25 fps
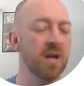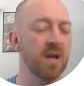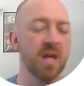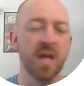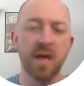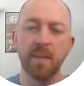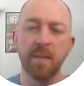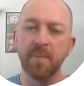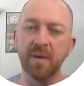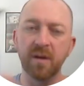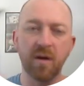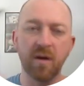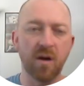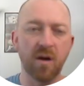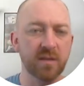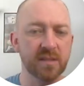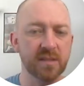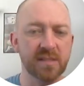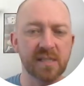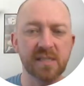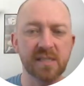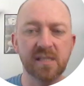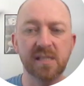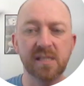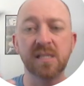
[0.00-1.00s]
But all this
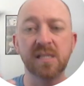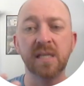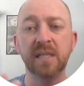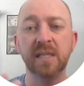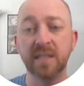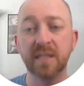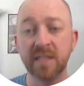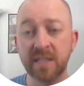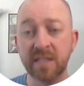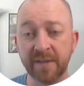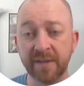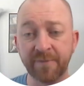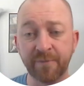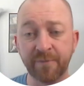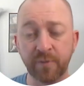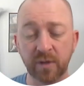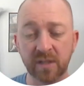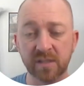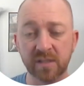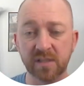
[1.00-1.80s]
is a difference.